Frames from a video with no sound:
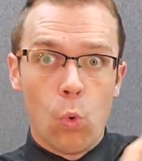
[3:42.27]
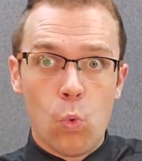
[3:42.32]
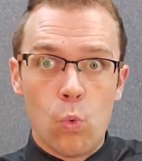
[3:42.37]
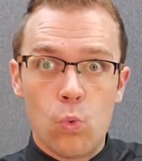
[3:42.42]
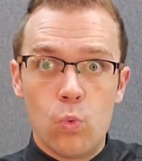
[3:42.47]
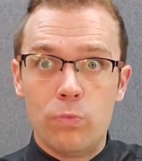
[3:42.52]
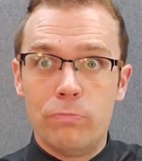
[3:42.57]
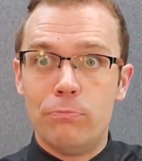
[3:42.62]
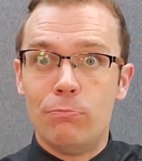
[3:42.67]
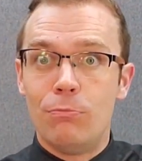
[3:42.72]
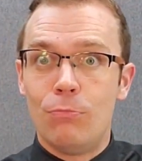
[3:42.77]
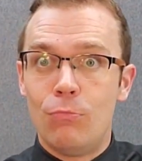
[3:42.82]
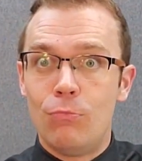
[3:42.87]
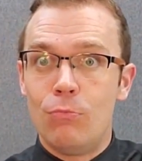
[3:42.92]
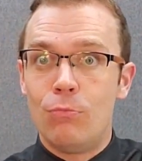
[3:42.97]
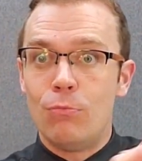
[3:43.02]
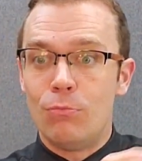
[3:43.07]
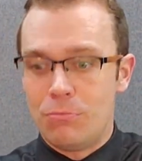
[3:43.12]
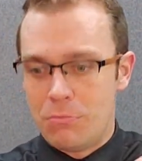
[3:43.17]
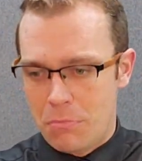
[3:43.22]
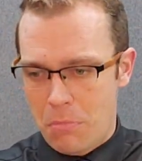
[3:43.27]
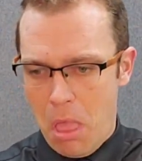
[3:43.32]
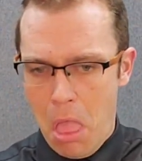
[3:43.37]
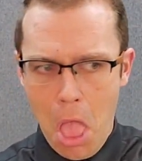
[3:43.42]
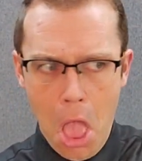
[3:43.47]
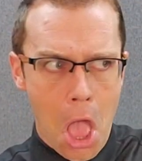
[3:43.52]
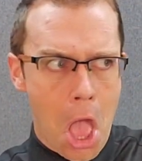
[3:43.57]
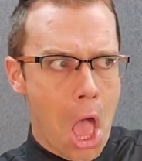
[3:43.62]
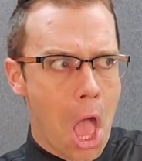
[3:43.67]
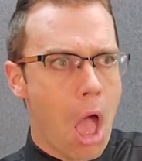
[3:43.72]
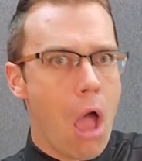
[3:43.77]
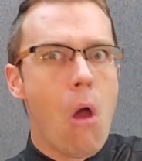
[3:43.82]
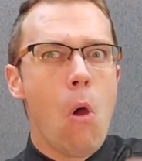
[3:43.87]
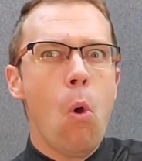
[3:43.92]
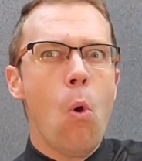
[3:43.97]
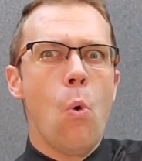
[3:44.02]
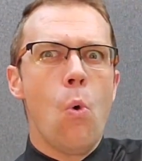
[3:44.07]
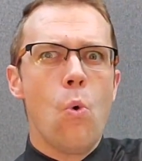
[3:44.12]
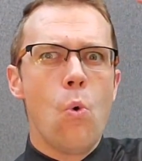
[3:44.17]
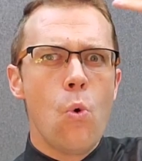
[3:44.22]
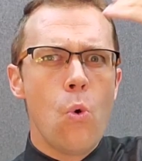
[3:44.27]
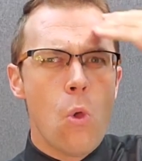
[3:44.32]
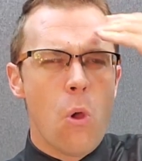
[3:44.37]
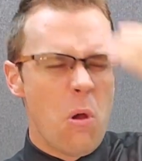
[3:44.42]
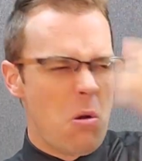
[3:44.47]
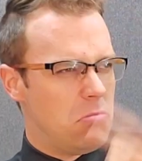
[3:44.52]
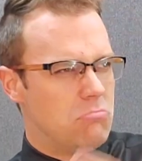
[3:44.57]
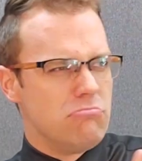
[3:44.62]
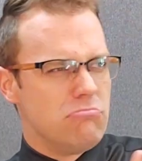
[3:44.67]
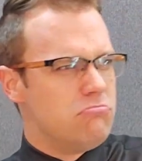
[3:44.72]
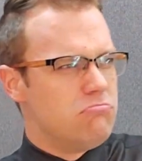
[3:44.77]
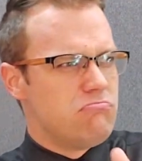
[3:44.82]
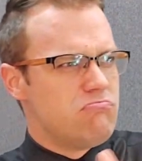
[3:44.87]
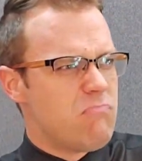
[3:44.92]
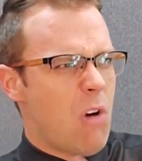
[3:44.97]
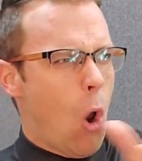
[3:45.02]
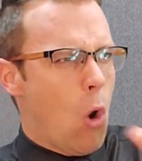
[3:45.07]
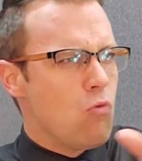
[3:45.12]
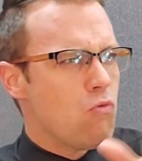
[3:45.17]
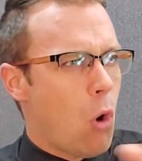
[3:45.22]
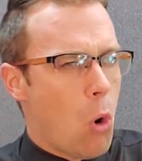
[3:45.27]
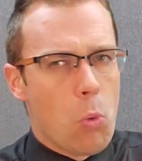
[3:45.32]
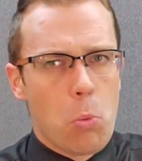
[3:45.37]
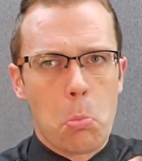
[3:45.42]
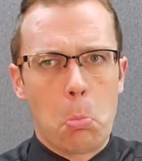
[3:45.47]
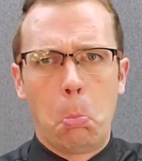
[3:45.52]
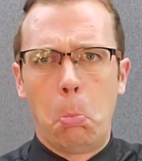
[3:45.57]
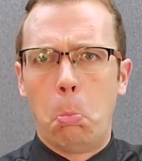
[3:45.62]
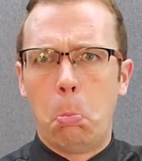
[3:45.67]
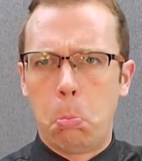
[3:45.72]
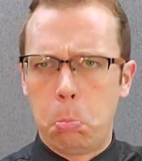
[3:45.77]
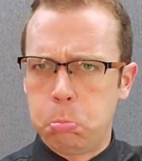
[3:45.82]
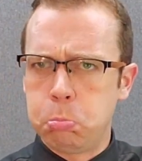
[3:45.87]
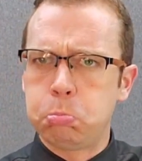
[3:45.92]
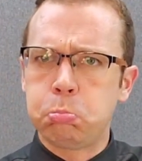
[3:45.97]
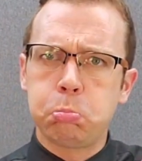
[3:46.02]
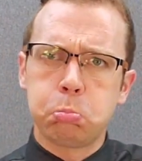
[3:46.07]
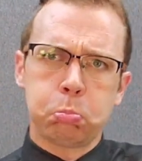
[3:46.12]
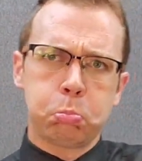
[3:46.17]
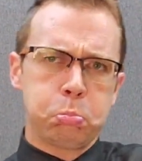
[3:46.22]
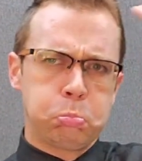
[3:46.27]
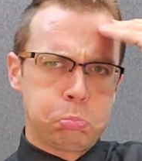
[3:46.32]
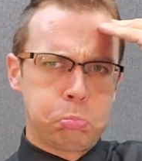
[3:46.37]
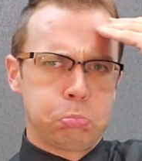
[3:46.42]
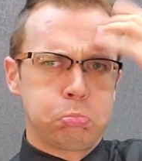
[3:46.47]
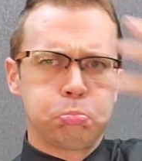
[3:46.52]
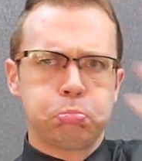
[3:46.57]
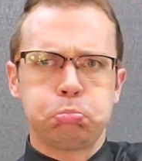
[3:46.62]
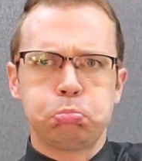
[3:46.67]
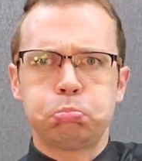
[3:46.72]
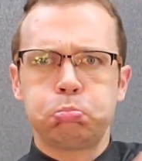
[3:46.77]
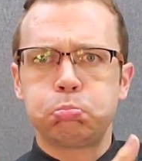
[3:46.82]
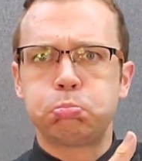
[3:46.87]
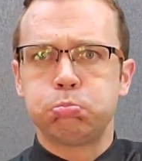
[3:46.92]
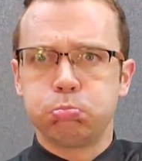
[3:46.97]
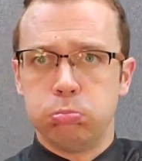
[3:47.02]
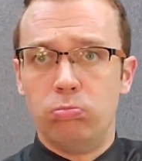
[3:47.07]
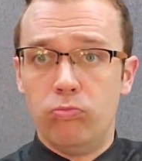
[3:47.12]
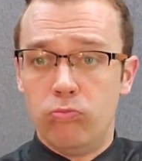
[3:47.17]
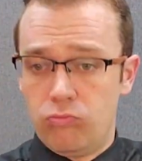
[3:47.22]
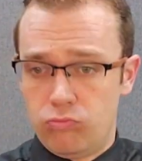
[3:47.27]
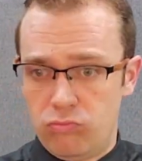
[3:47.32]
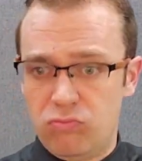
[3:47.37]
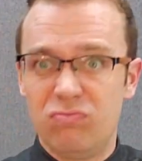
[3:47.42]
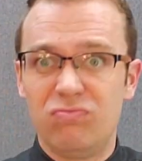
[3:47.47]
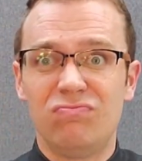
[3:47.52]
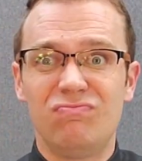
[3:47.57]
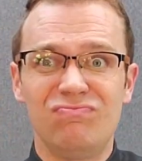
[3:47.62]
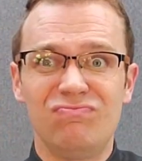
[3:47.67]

This will make it easier for the animal to accept care from someone other than you.